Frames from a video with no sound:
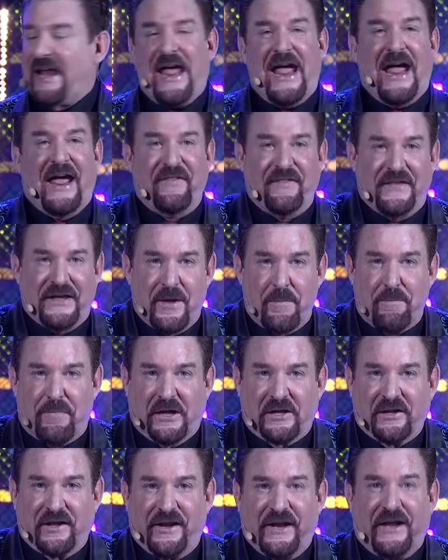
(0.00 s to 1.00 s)
and the
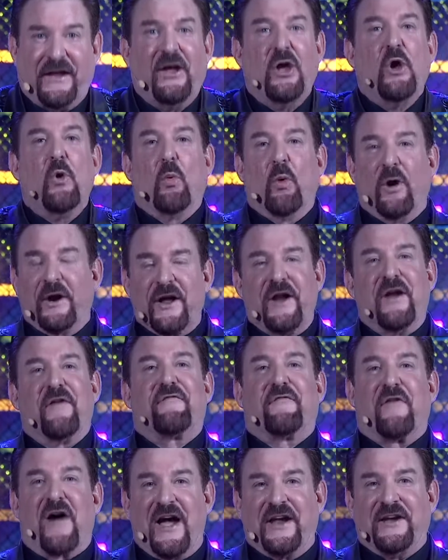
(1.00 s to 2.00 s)
ability, we're going to
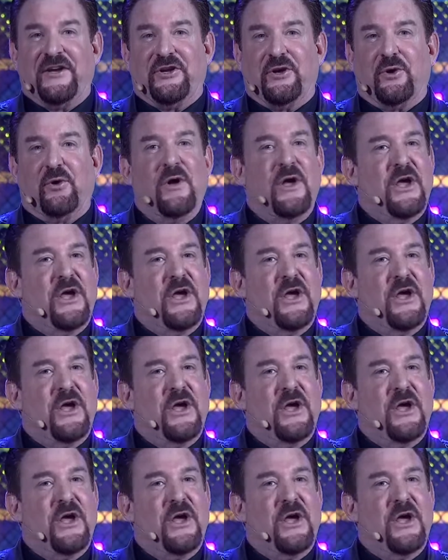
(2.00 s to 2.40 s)
find you.